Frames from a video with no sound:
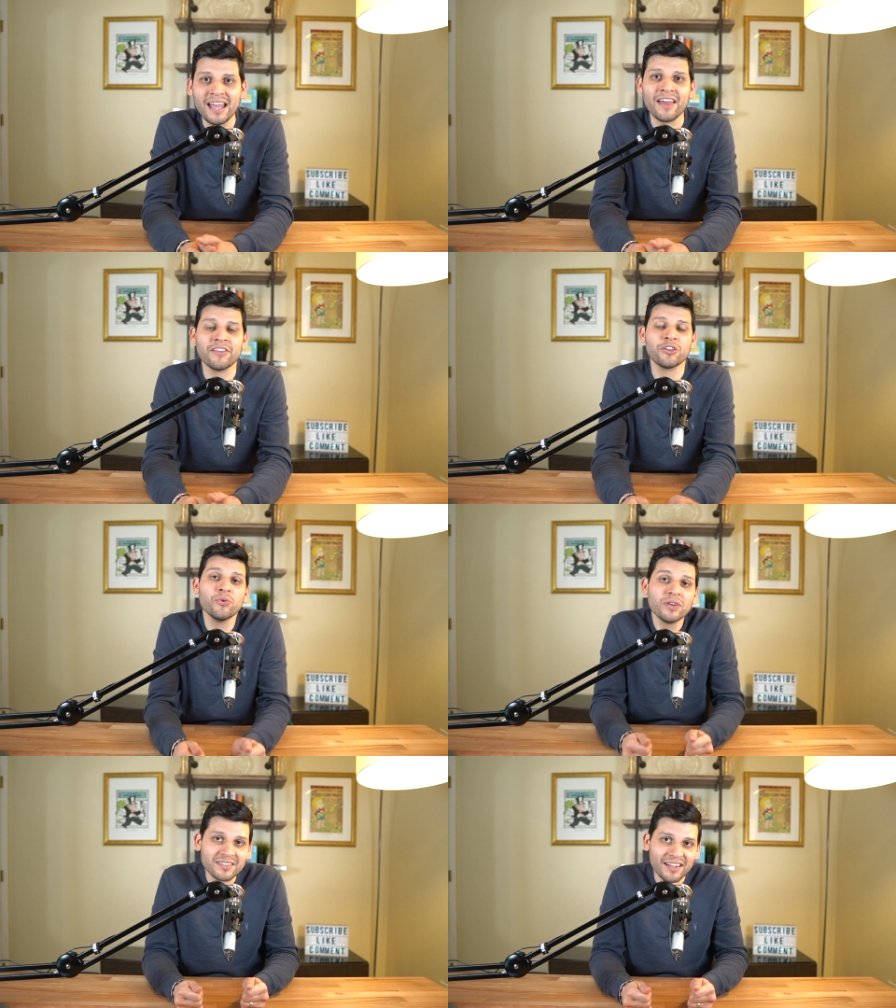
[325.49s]
And then
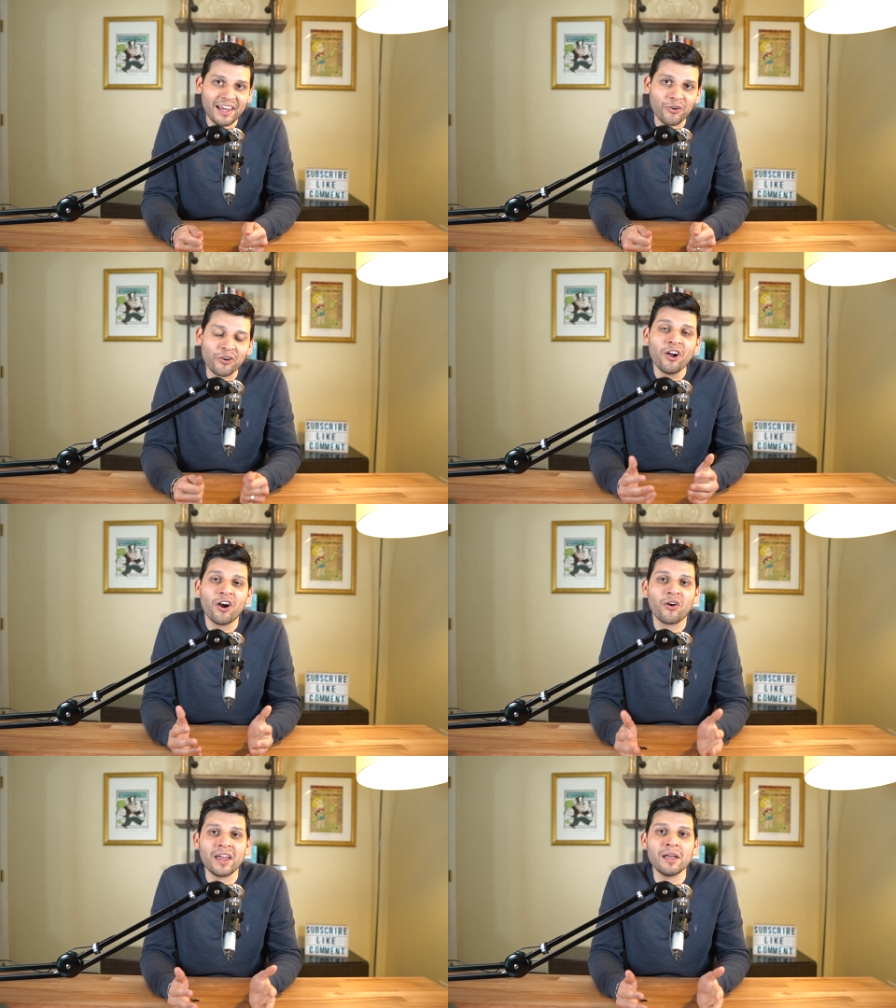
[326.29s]
you as a landlord
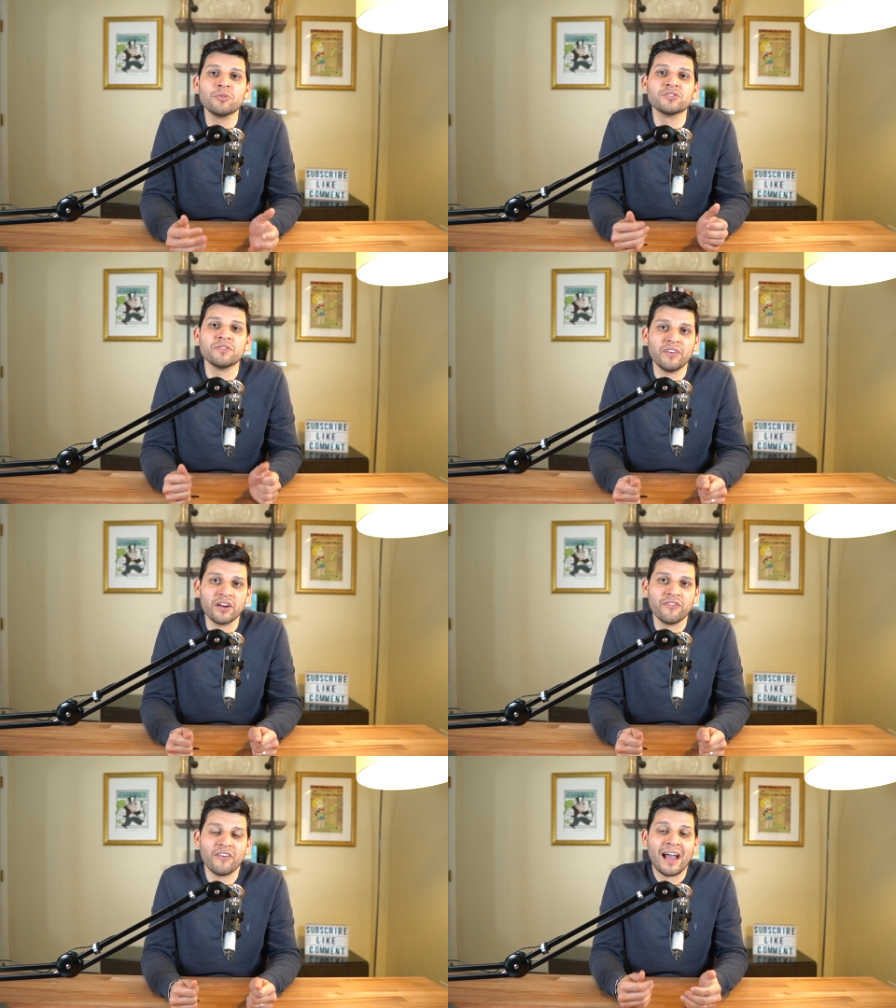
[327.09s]
are able to
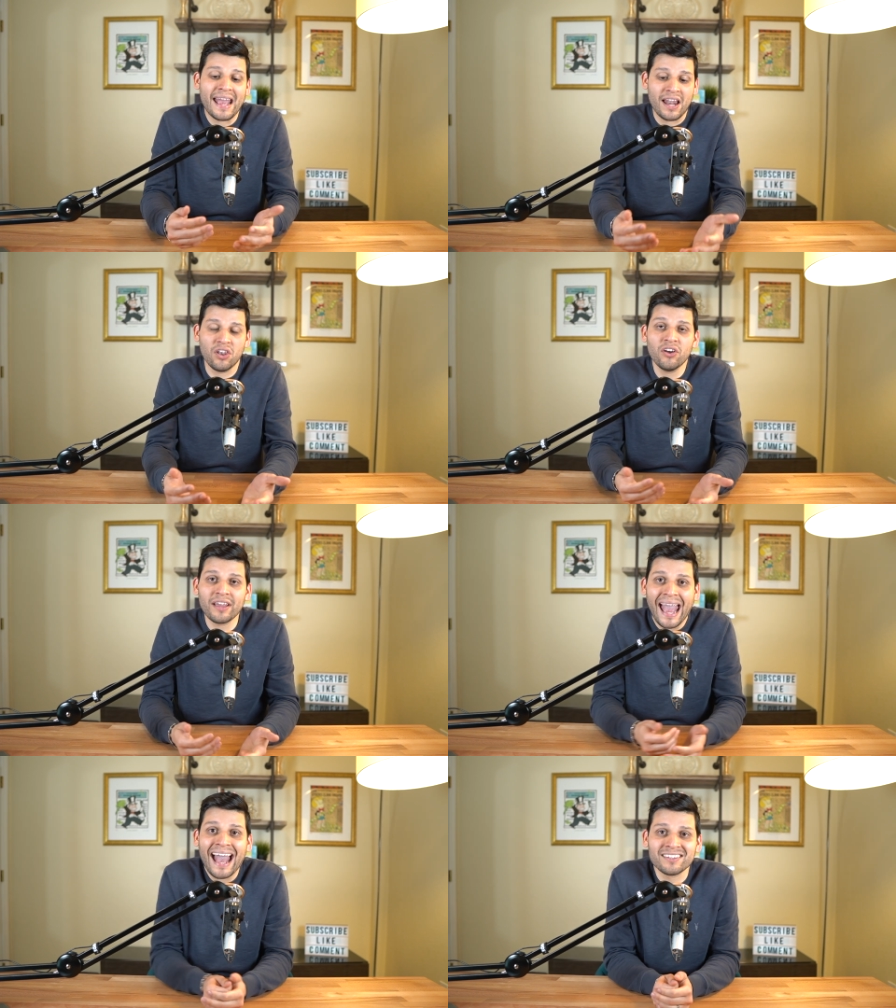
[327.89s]
verify and
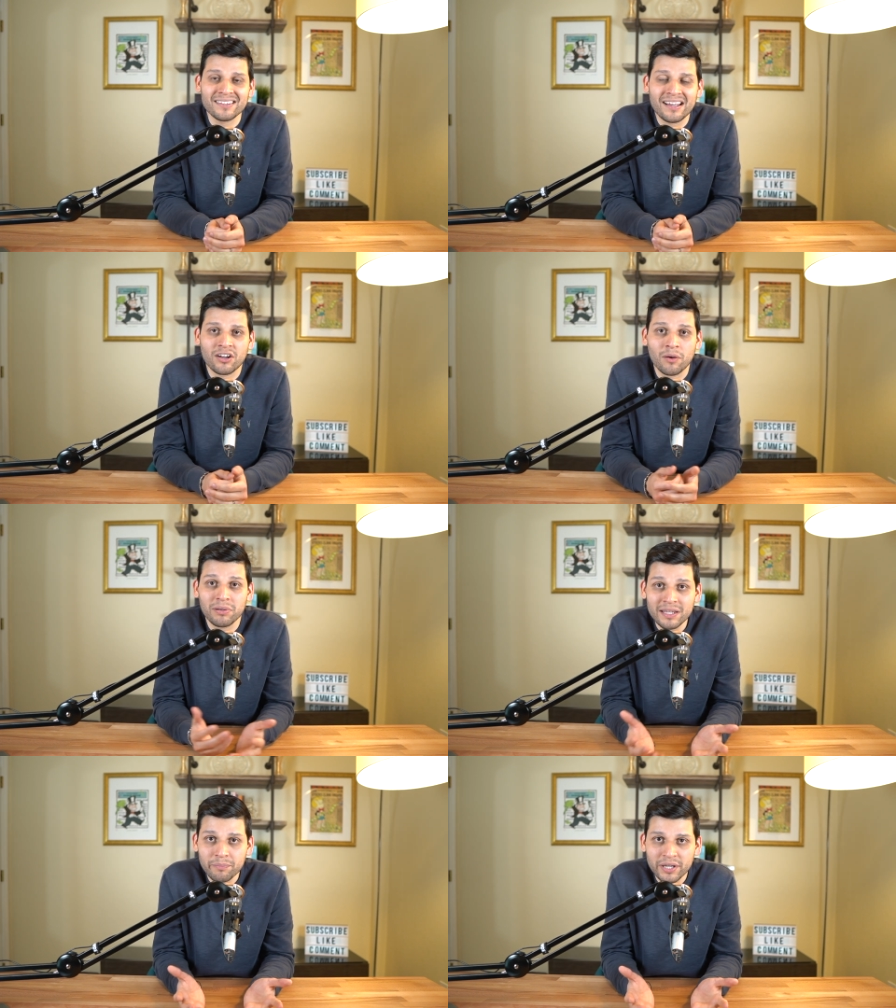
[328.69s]
look at a
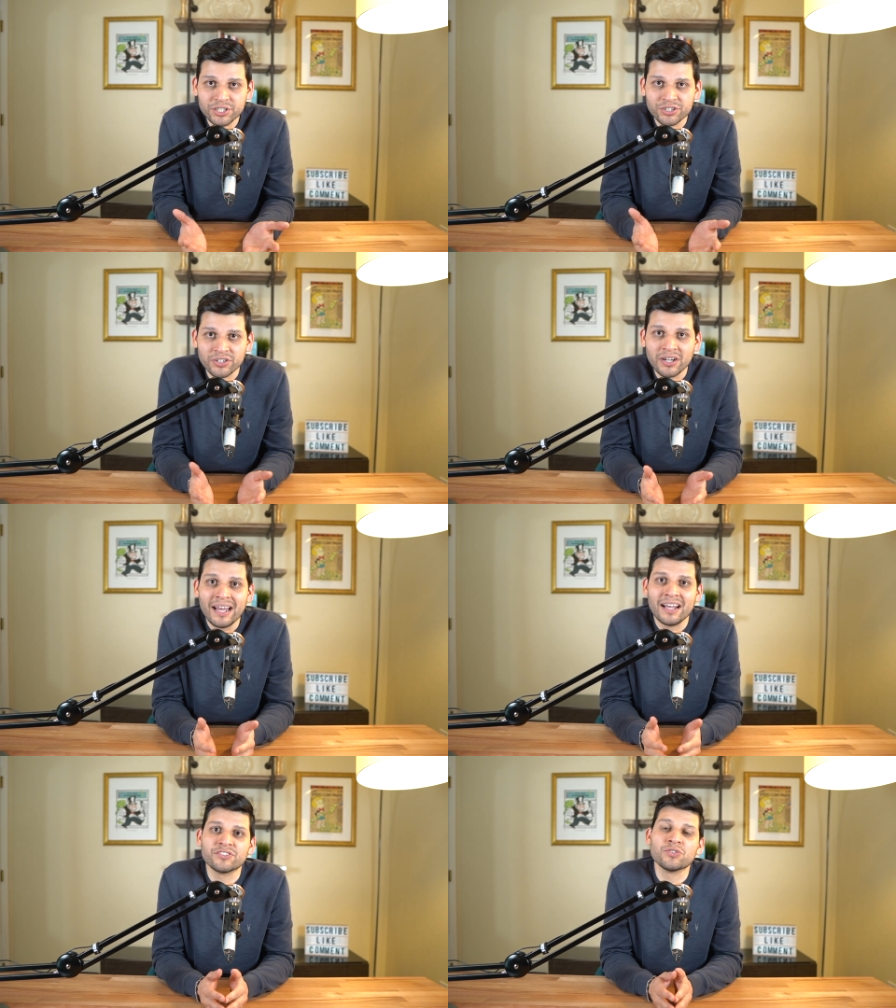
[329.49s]
complete picture
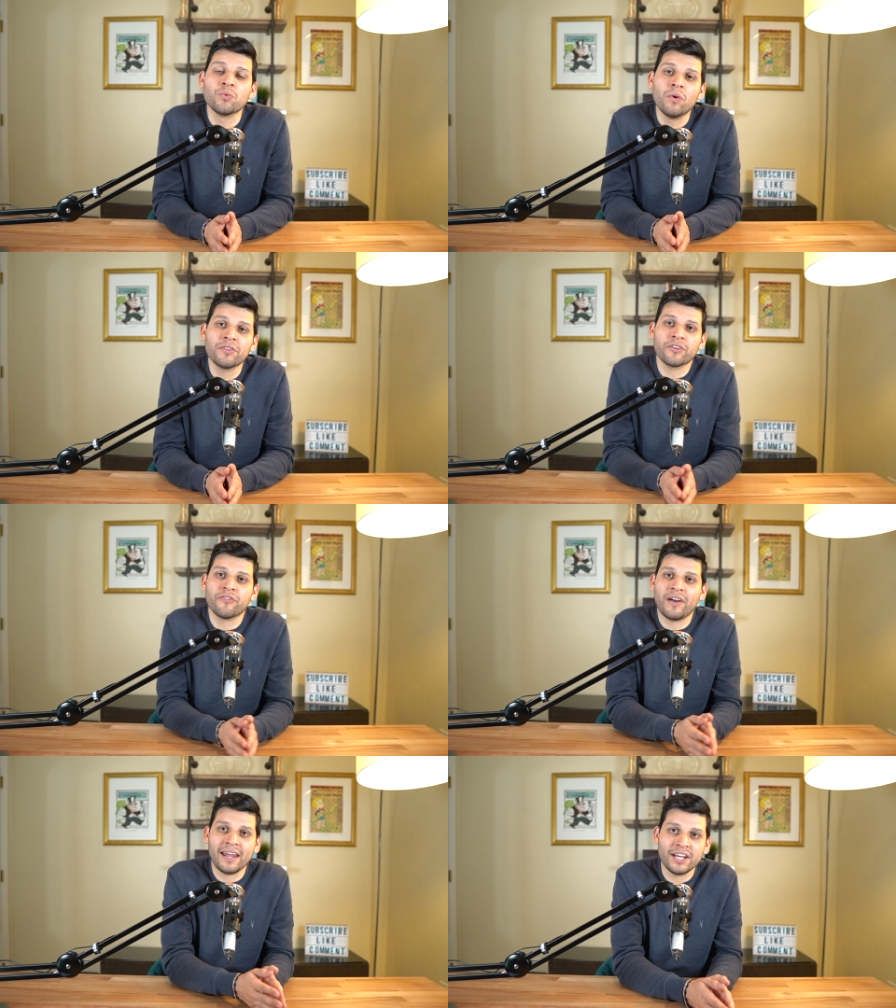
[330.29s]
as to what their
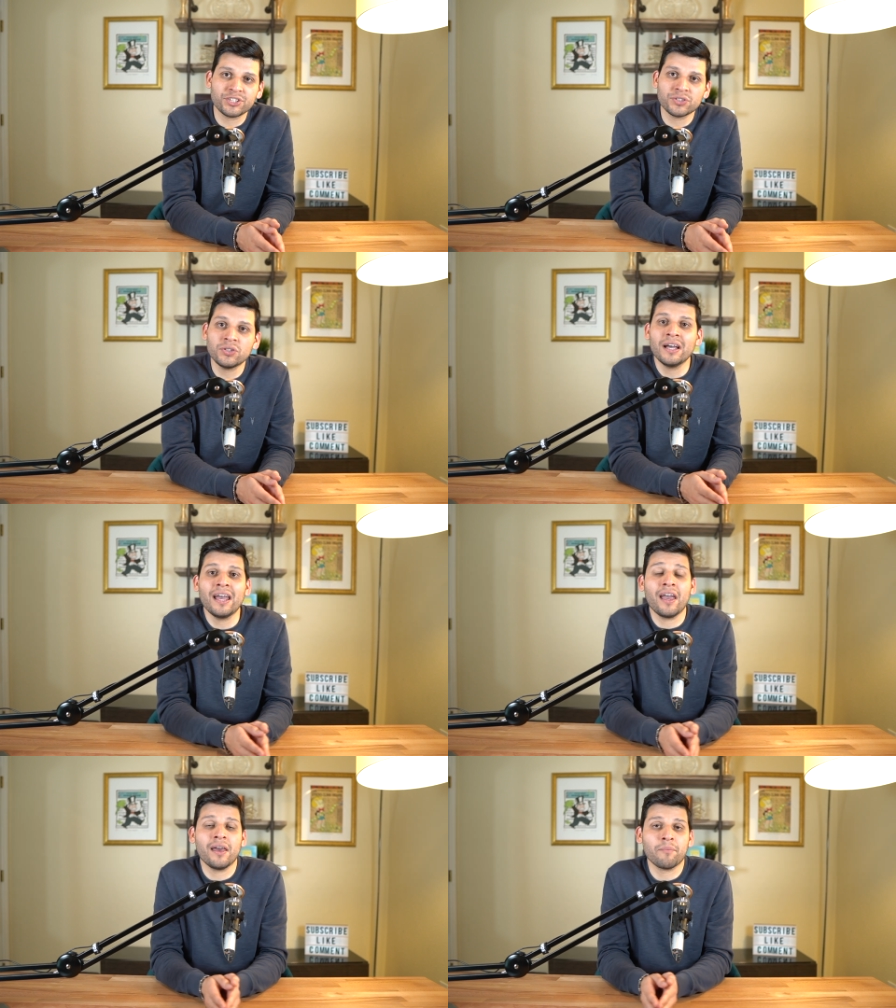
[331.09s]
financial
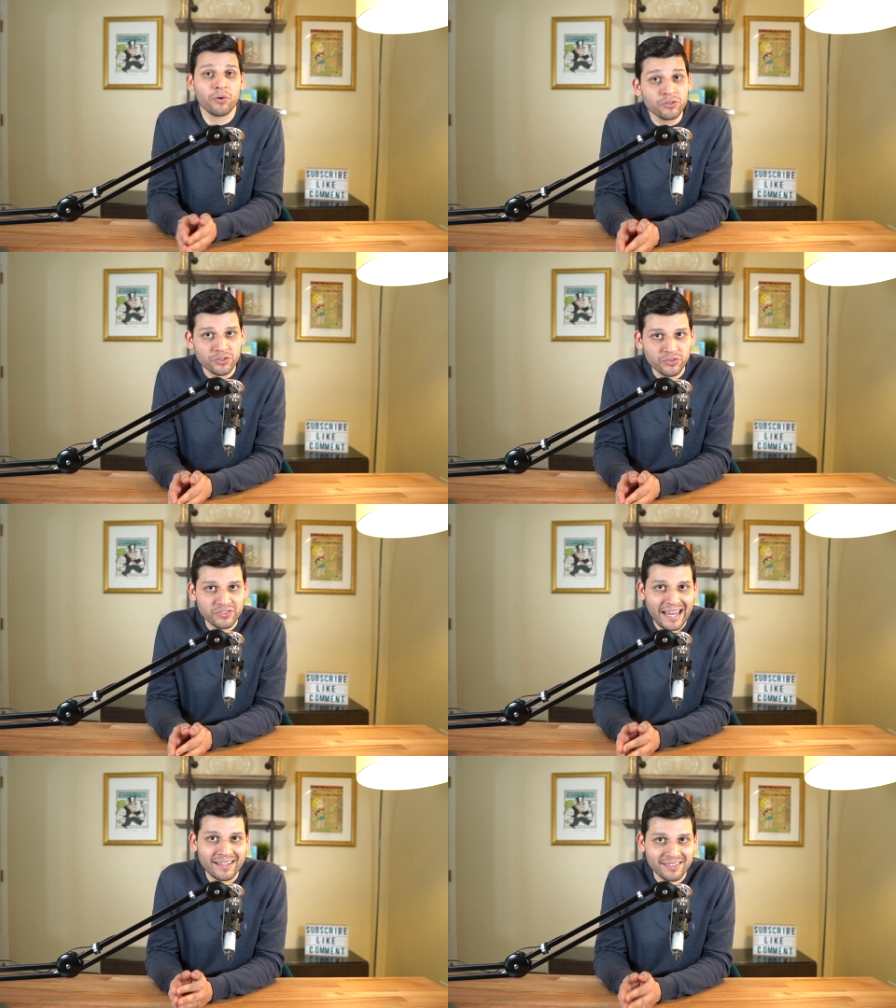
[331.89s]
and personal
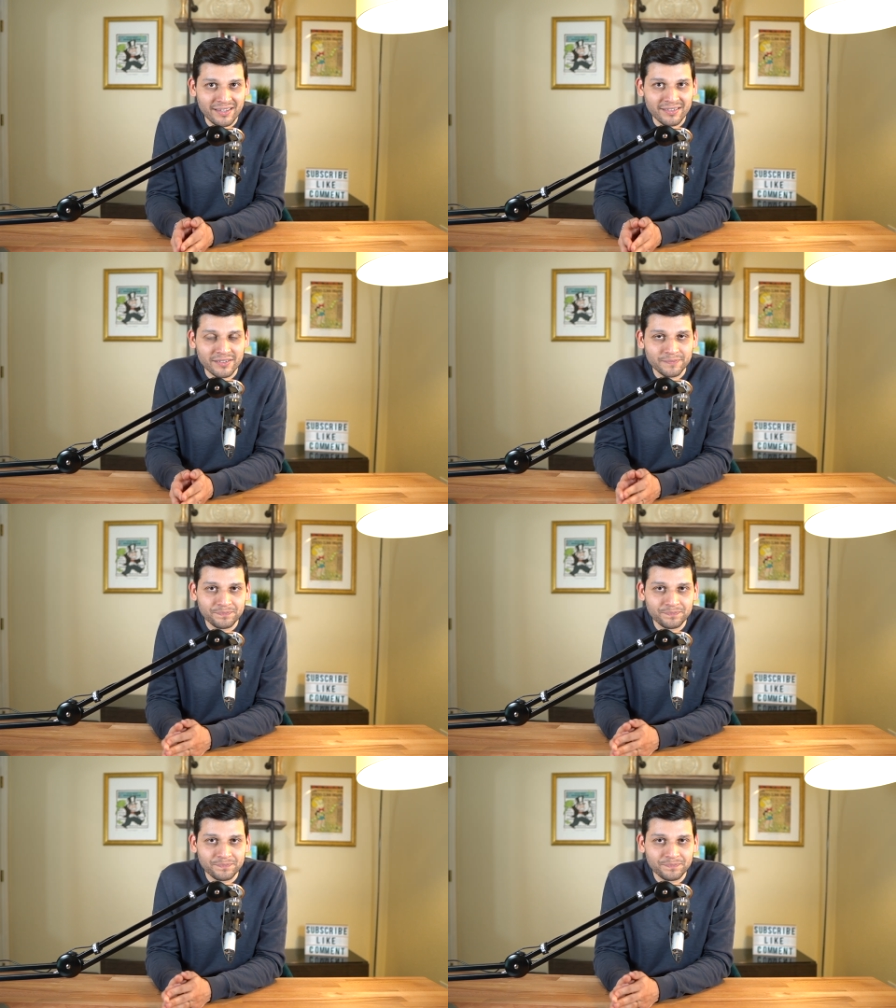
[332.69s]
status is.